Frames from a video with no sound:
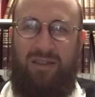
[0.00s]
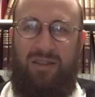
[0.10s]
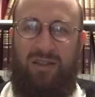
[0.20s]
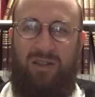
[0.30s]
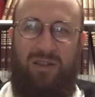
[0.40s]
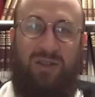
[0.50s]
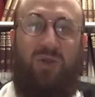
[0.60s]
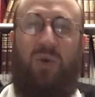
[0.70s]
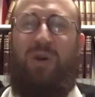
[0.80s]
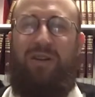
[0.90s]
to the
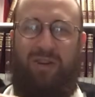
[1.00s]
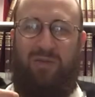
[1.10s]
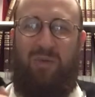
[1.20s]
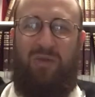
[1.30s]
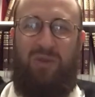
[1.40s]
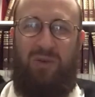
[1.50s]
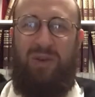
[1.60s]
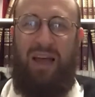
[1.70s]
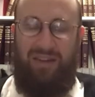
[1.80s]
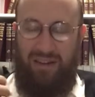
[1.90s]
story of Avraham Avinu
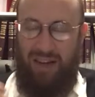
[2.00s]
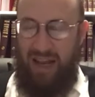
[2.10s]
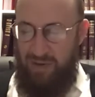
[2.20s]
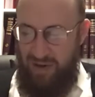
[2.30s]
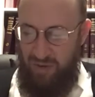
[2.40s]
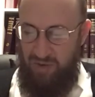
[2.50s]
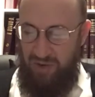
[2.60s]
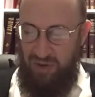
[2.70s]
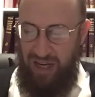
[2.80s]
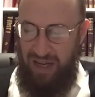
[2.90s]
and to the land where Avraham
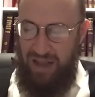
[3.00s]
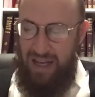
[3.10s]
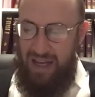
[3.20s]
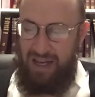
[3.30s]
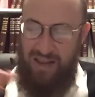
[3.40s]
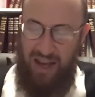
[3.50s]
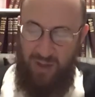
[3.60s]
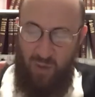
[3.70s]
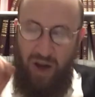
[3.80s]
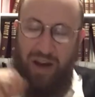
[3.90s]
Avinu did it. That is
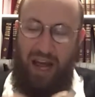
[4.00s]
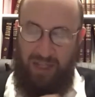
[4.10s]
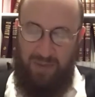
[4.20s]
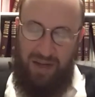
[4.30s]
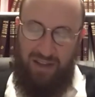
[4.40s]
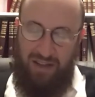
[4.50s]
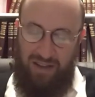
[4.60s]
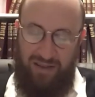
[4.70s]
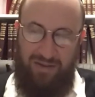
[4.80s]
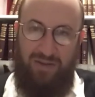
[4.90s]
one aspect
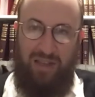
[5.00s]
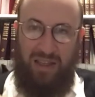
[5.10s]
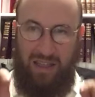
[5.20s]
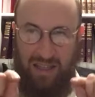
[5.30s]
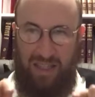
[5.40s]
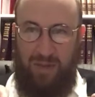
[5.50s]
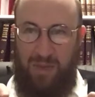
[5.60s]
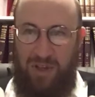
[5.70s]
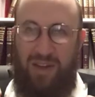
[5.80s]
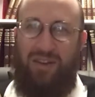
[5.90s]
of this
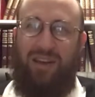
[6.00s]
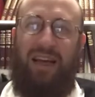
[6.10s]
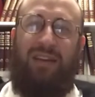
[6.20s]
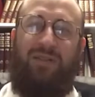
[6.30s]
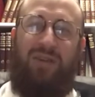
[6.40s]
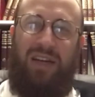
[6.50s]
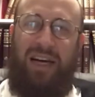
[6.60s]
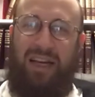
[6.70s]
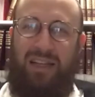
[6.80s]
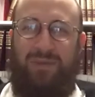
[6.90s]
particular land of
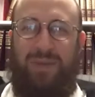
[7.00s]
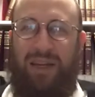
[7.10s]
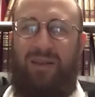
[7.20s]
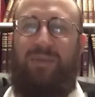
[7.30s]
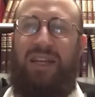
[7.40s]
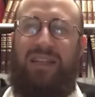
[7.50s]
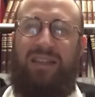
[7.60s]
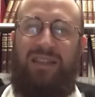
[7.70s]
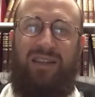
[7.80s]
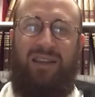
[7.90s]
Canaan as being the
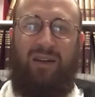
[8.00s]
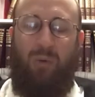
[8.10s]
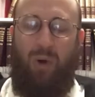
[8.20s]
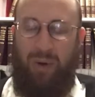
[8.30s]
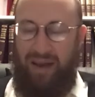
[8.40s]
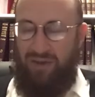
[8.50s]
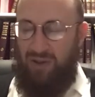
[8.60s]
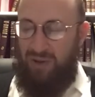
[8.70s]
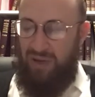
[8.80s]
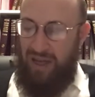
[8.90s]
place where we have to
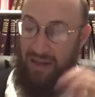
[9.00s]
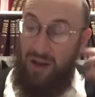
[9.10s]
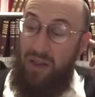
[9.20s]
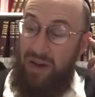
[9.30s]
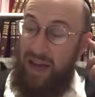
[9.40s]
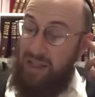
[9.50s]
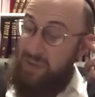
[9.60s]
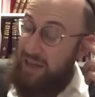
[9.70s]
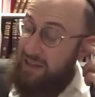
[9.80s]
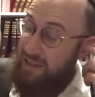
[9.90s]
do that. And the other
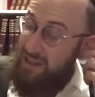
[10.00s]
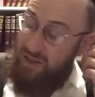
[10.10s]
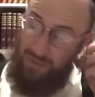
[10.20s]
aspect is,